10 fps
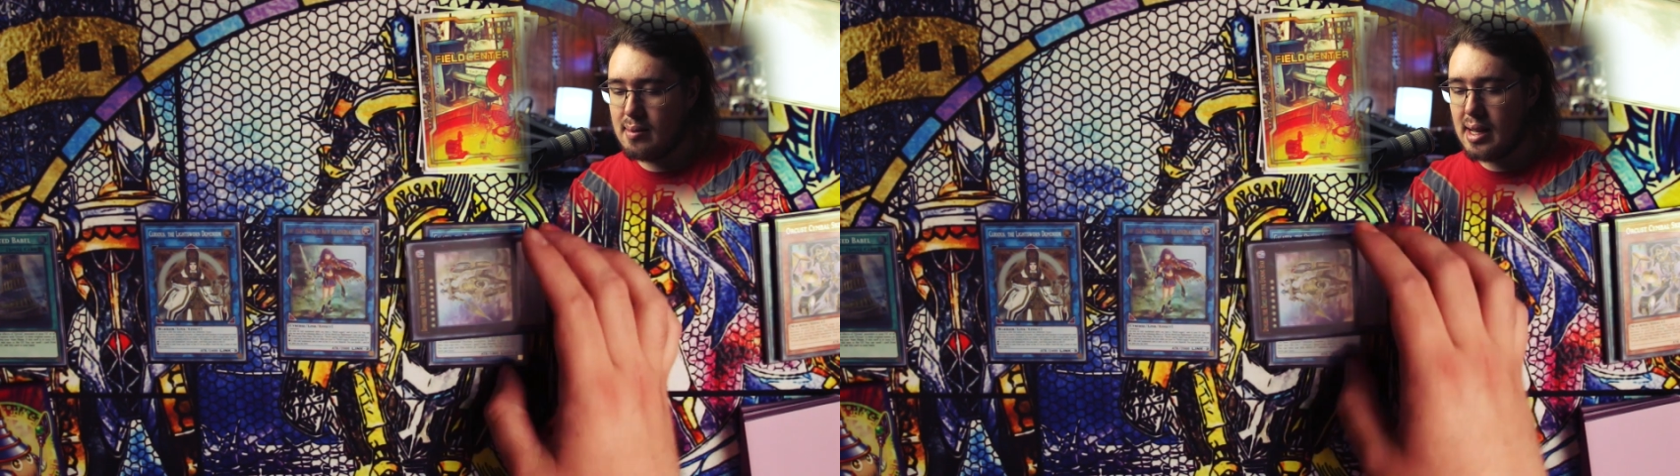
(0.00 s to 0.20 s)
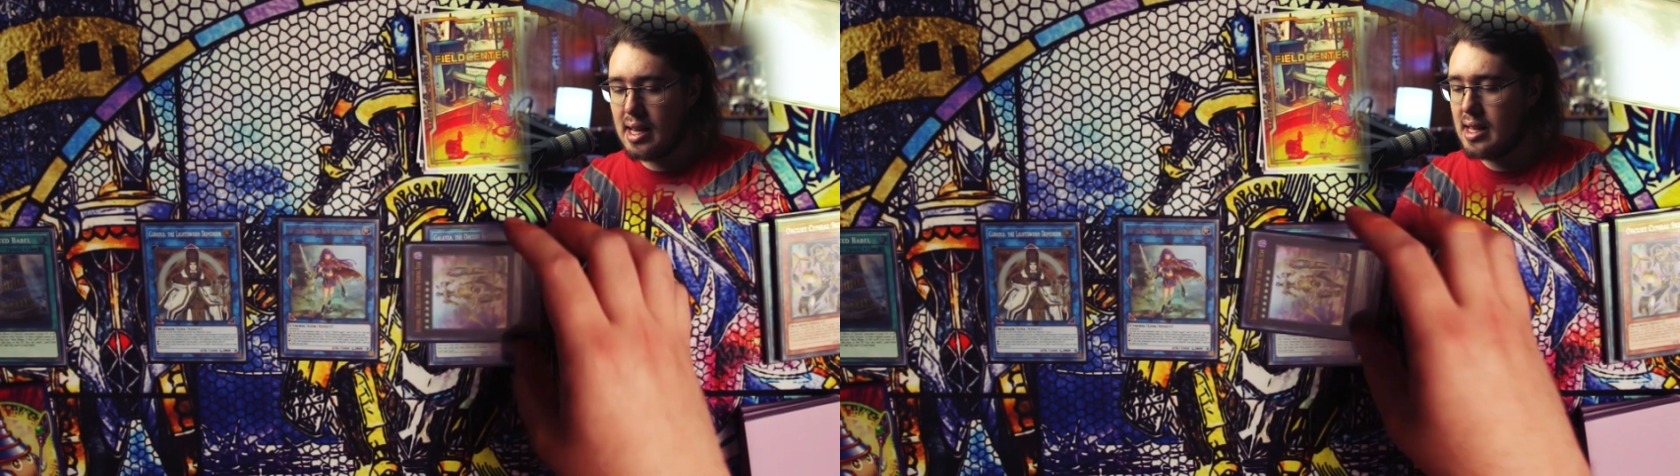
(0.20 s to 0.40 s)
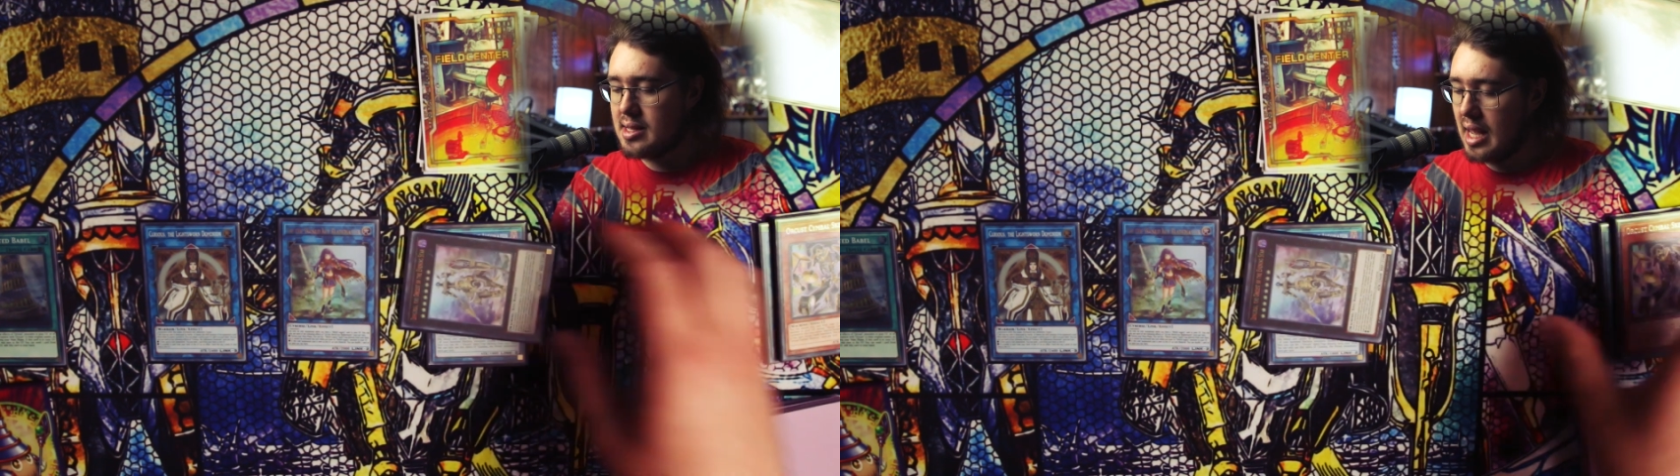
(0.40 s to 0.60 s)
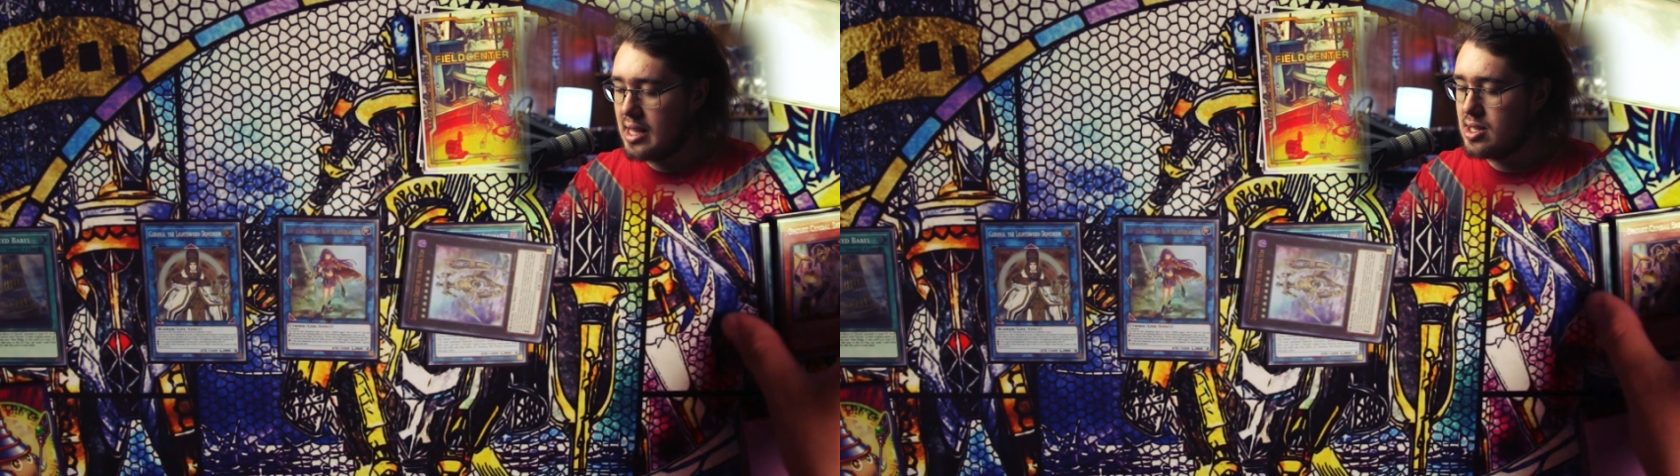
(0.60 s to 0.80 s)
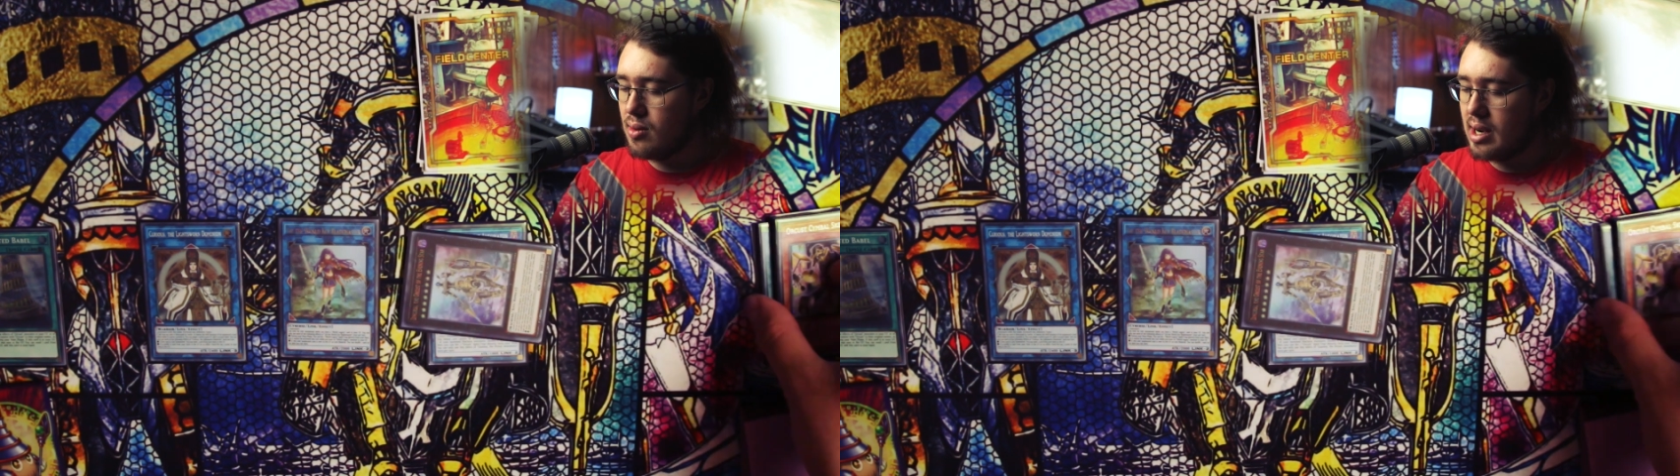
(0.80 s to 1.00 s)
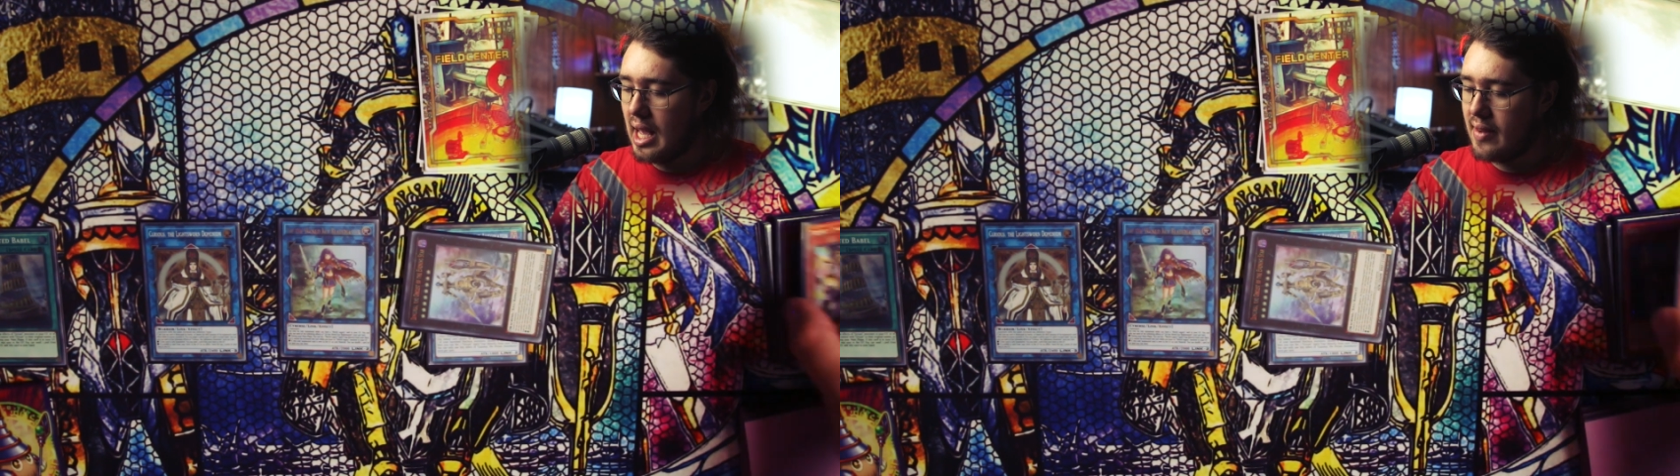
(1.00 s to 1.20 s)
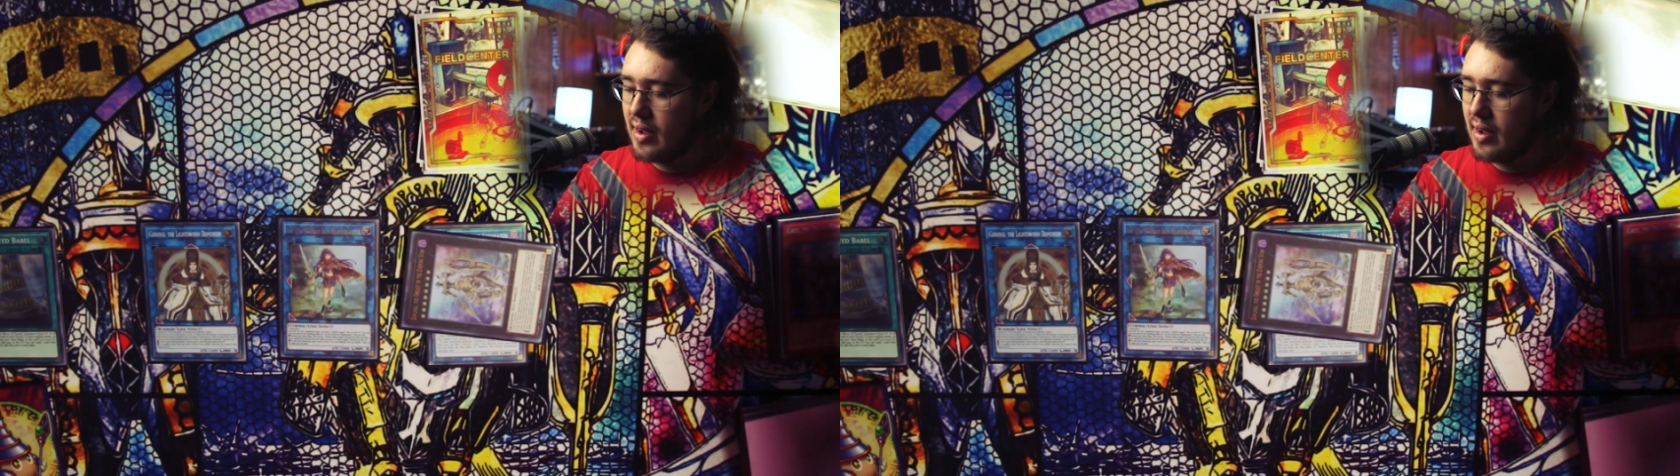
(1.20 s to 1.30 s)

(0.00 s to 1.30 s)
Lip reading: I mean, in this case, you already have